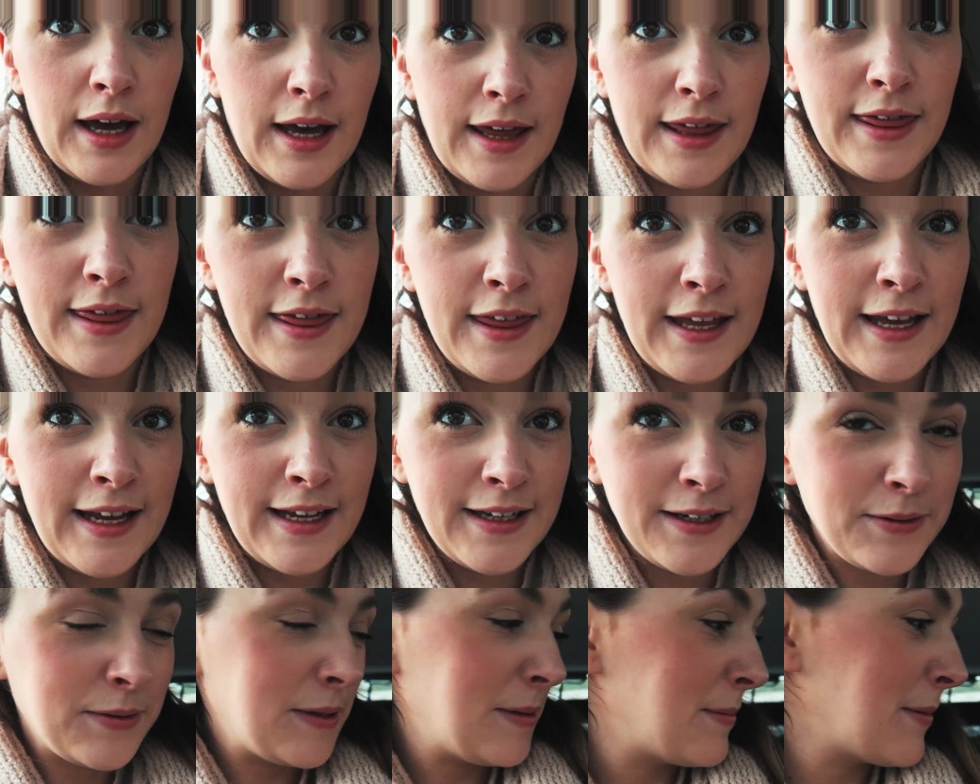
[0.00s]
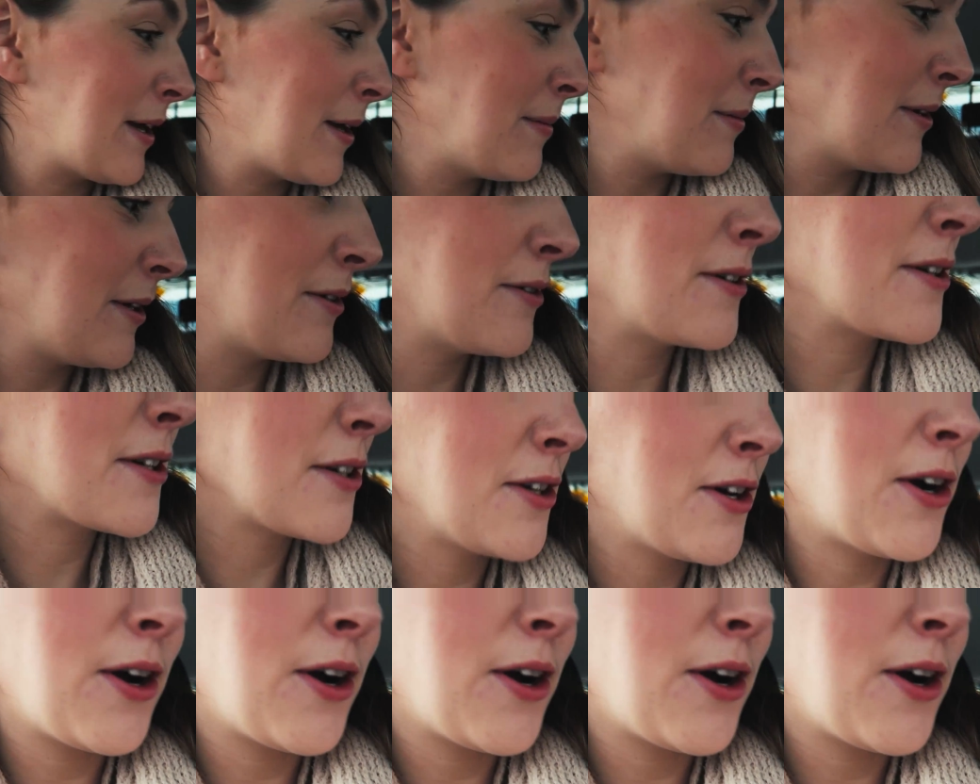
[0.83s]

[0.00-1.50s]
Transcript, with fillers: I think we might be going on